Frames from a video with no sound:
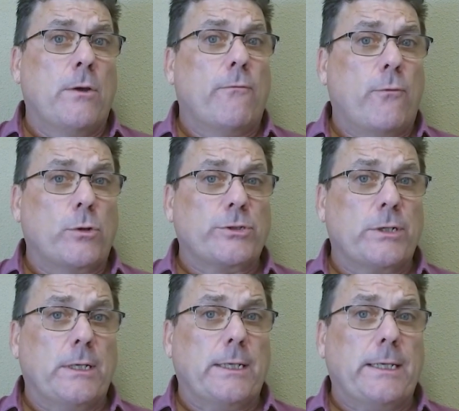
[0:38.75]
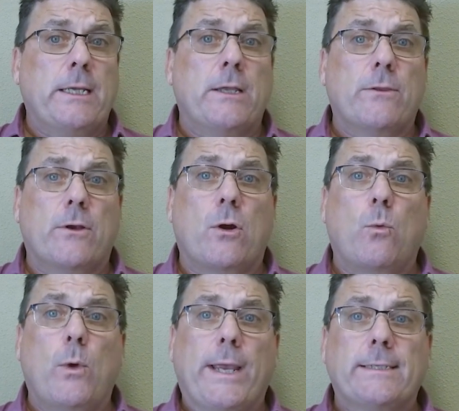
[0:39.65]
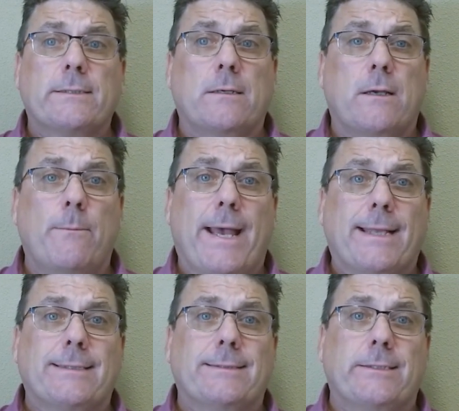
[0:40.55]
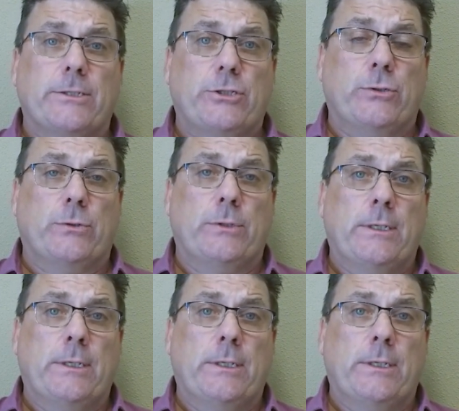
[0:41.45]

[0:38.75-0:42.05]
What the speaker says: Fortunately, there are ways to combat this issue,